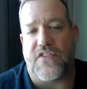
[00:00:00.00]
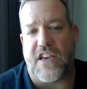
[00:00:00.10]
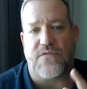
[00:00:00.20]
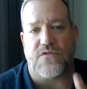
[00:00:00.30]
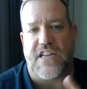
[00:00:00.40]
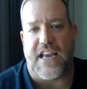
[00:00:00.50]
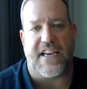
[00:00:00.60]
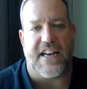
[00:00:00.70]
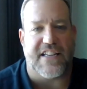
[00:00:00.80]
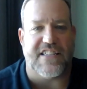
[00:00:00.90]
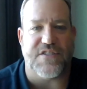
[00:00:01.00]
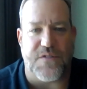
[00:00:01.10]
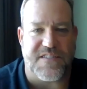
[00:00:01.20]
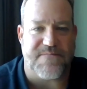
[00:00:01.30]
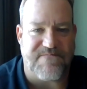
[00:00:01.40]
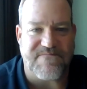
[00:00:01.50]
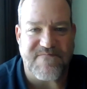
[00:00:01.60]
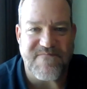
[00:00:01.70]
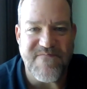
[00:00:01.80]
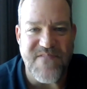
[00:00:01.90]
and thanks for staying connected to us.
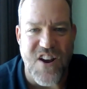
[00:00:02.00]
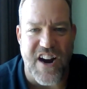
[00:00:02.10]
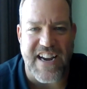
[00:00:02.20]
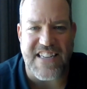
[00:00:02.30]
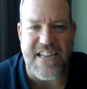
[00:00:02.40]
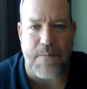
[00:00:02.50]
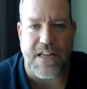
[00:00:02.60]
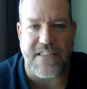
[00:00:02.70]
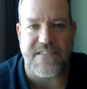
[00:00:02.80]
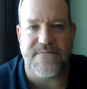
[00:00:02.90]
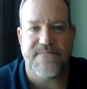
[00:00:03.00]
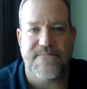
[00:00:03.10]
All right, guys, God bless.